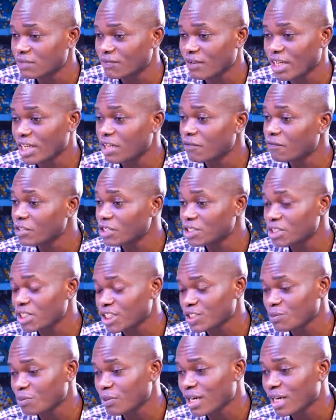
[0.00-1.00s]
and
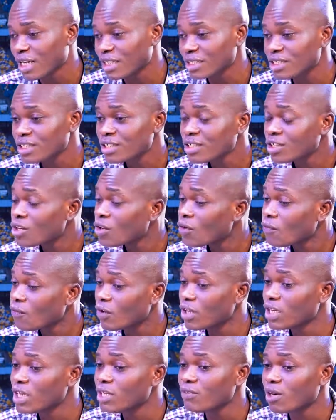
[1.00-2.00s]
efficient players
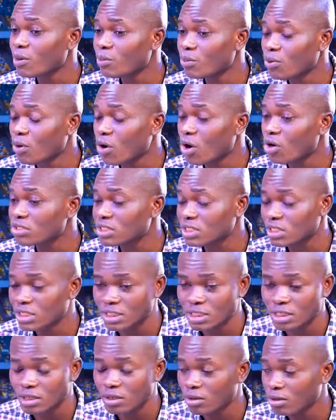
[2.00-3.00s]
for Liverpool all
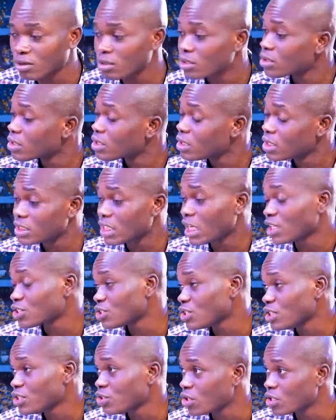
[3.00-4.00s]
season long, it's
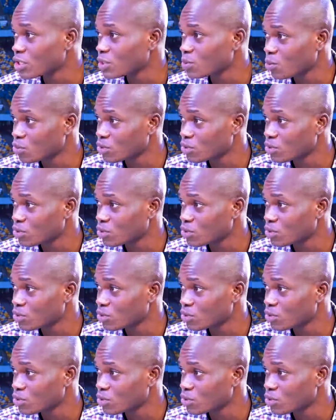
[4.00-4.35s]
actually not Mo